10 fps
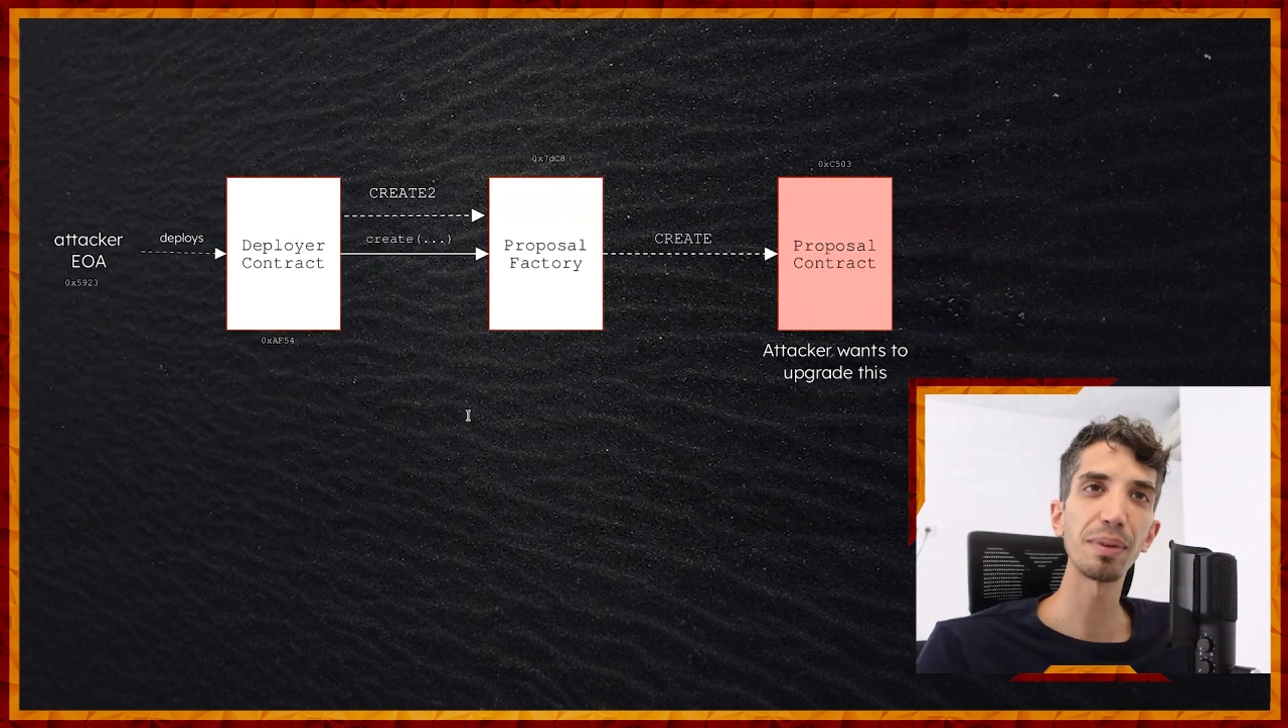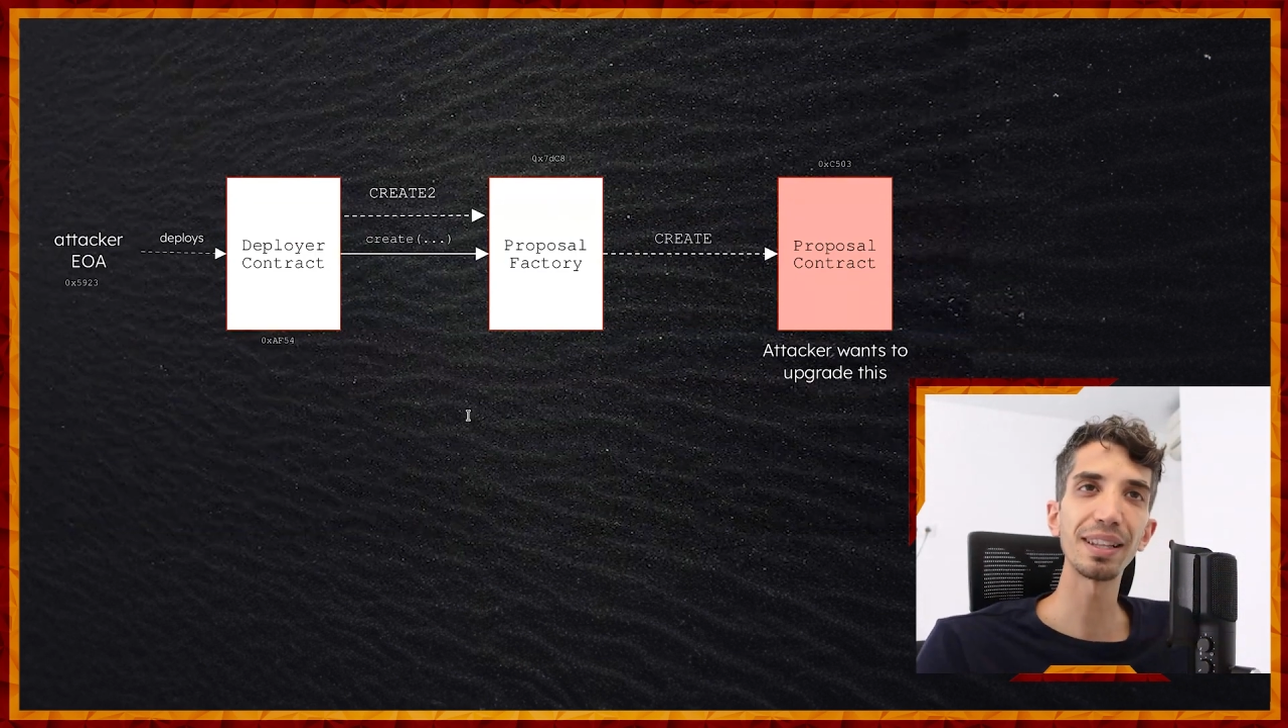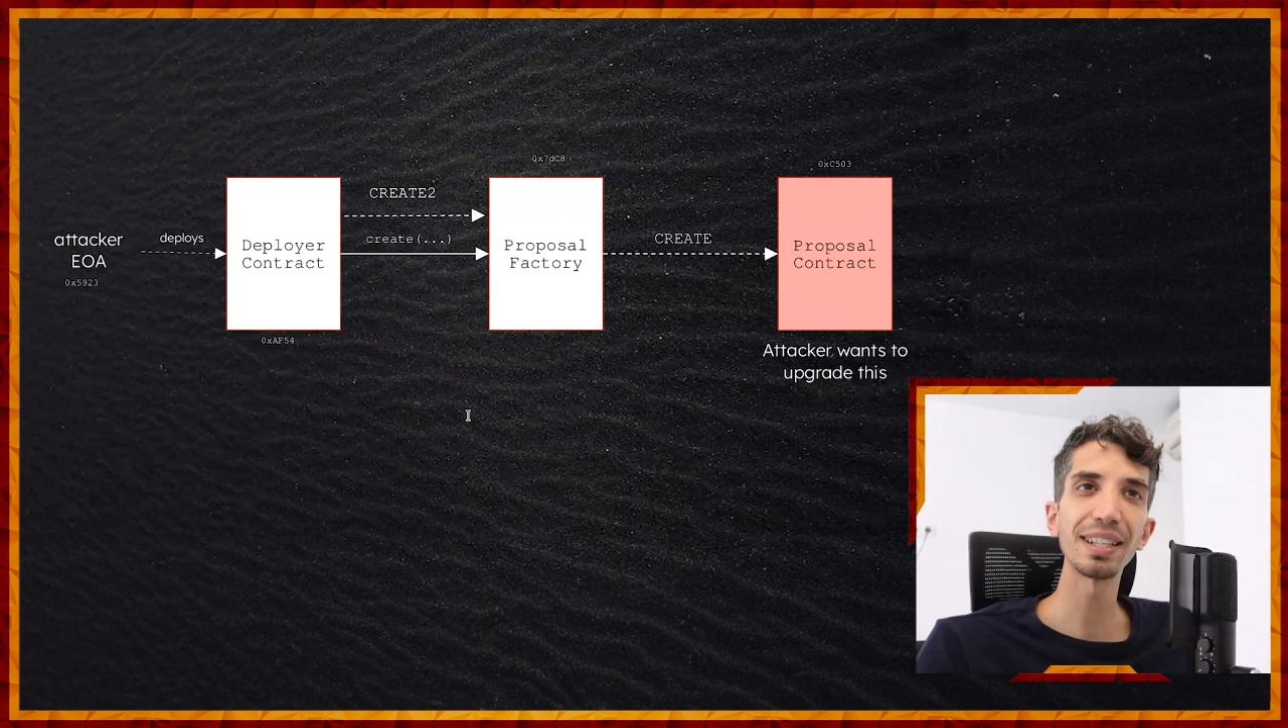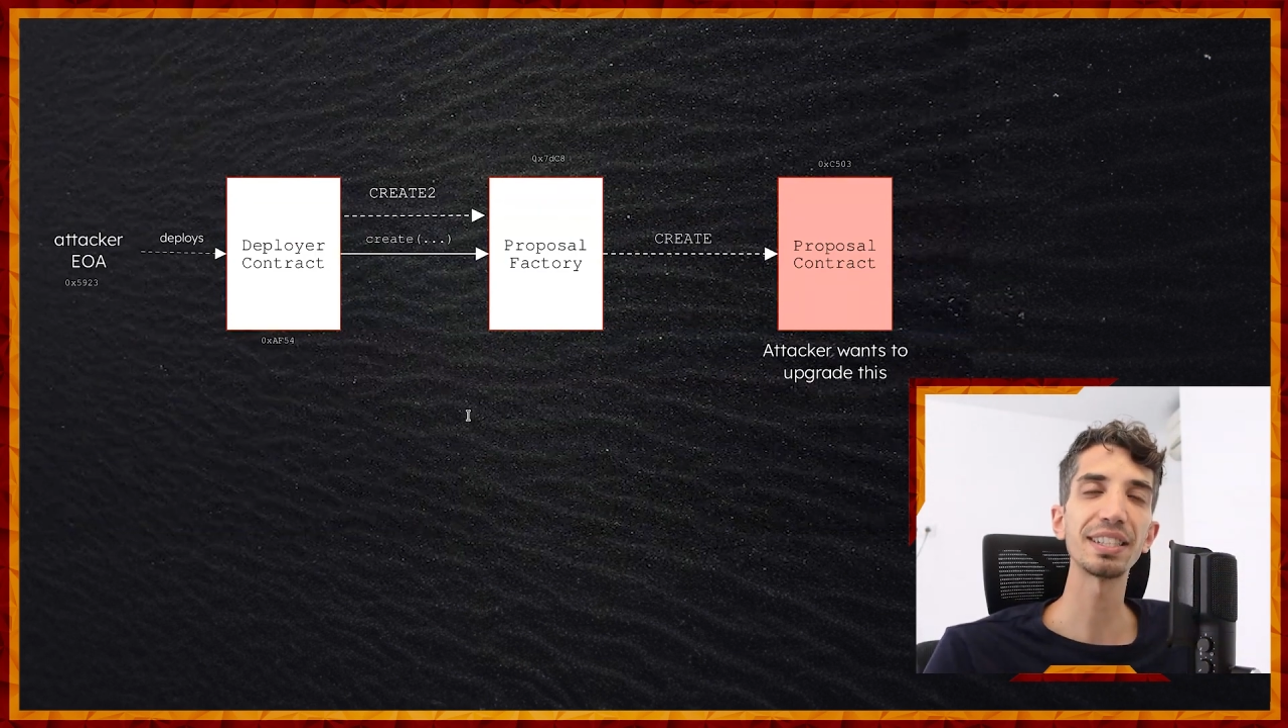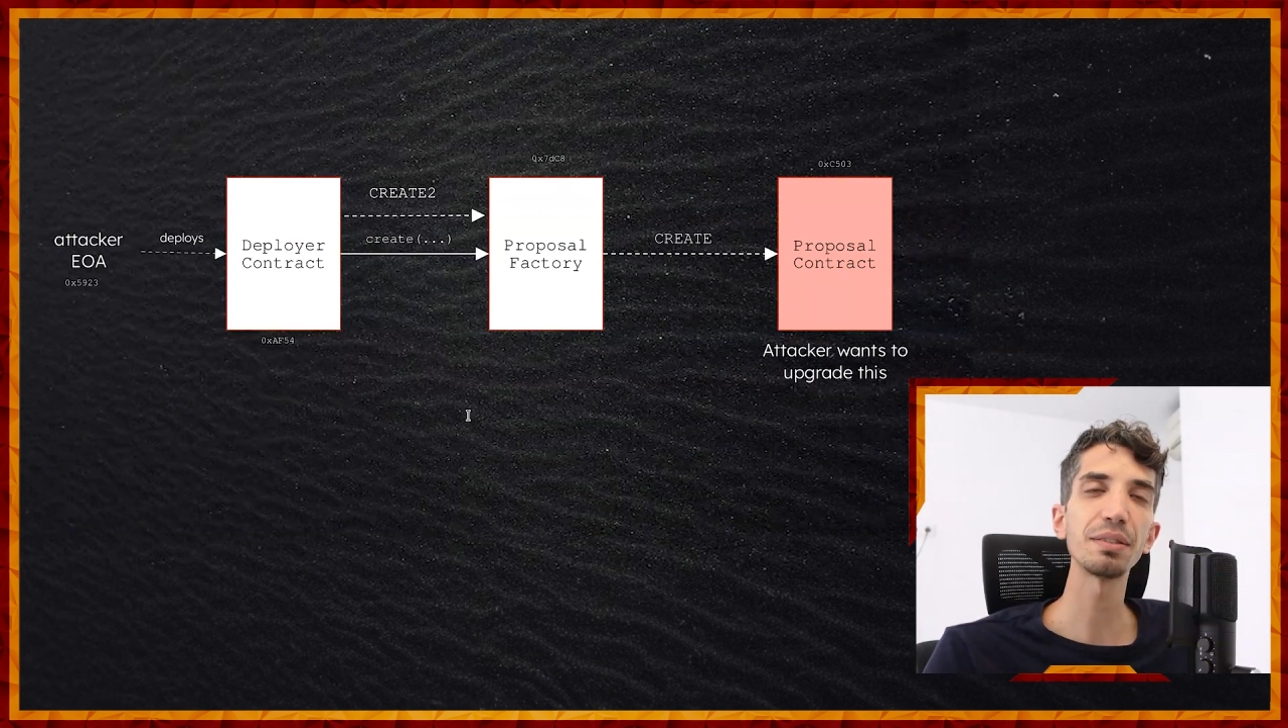but
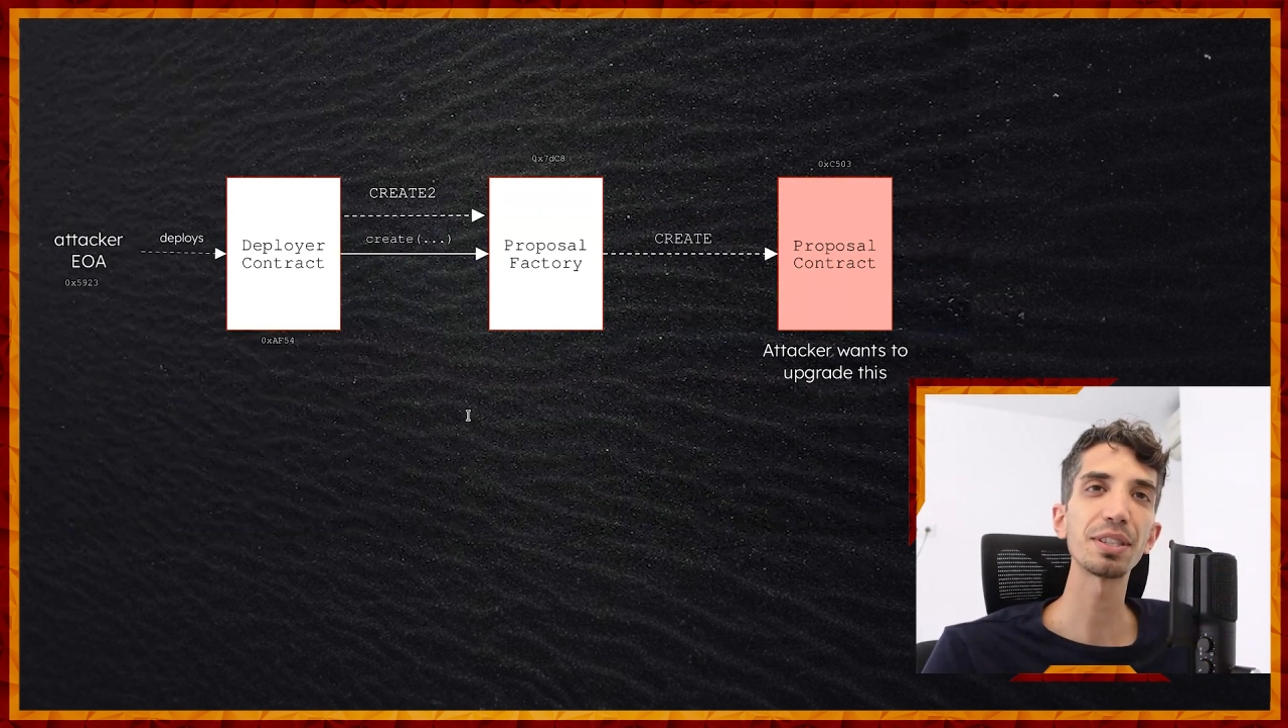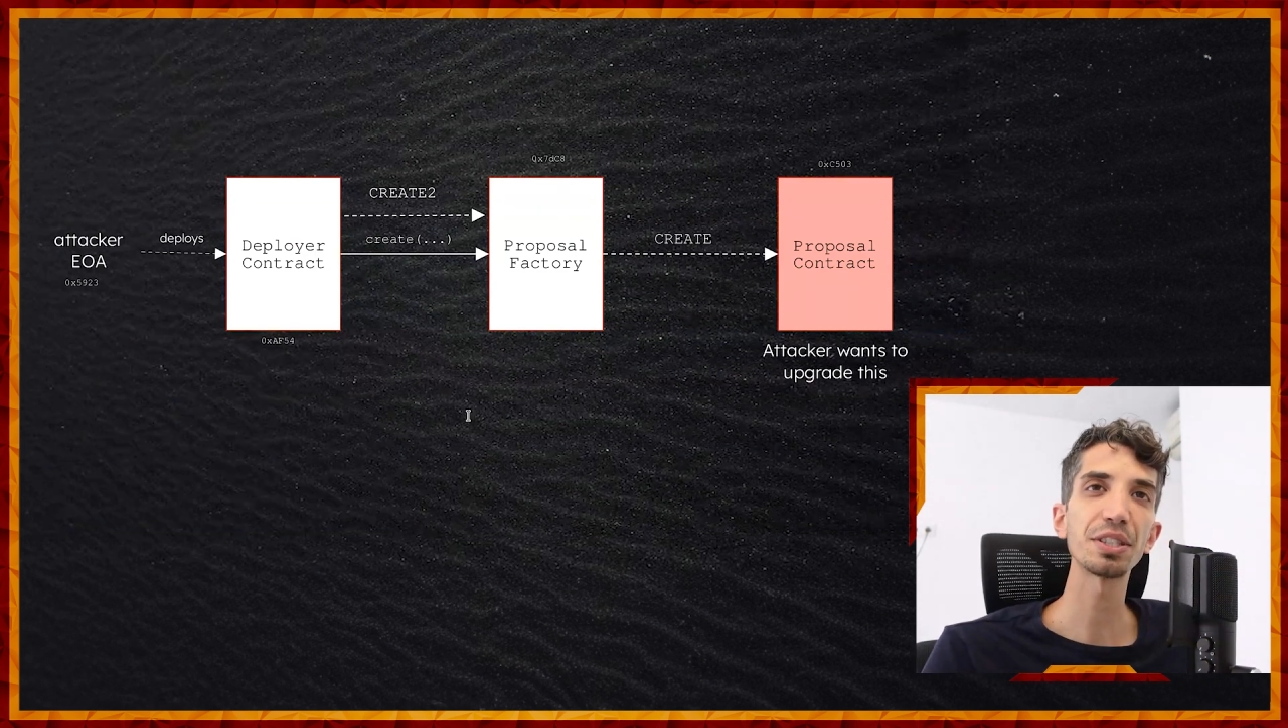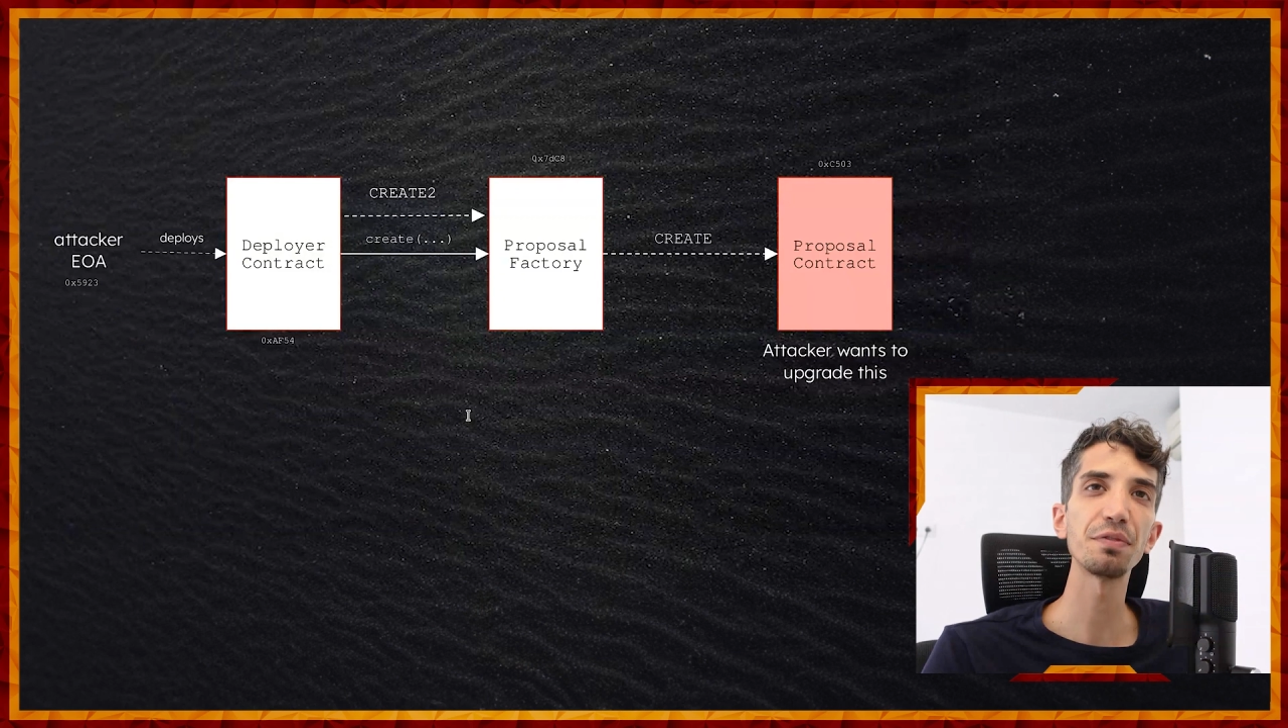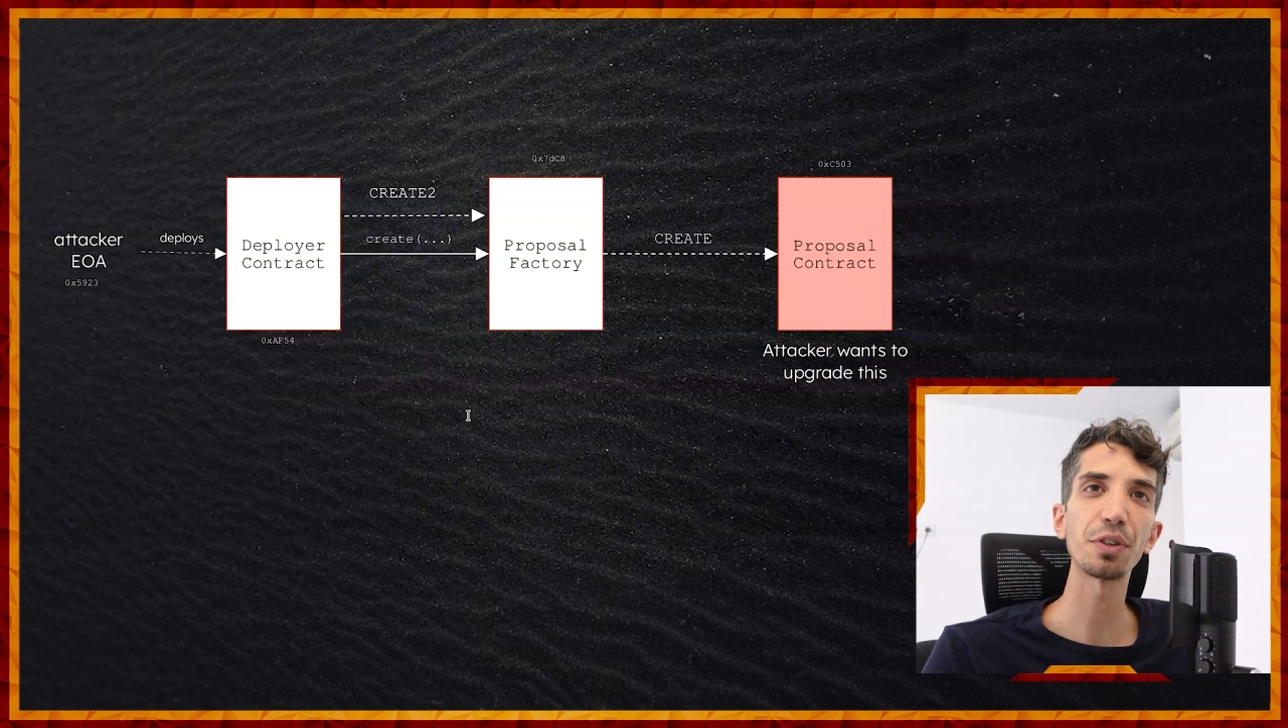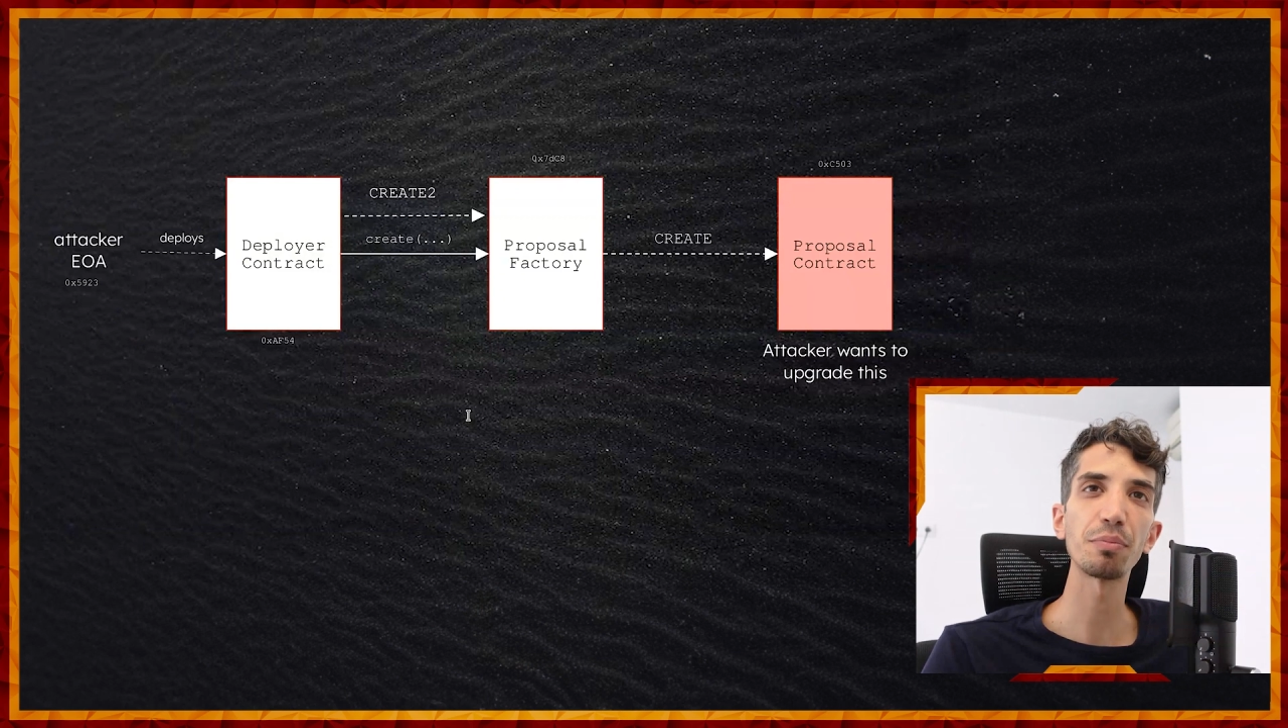let's imagine for a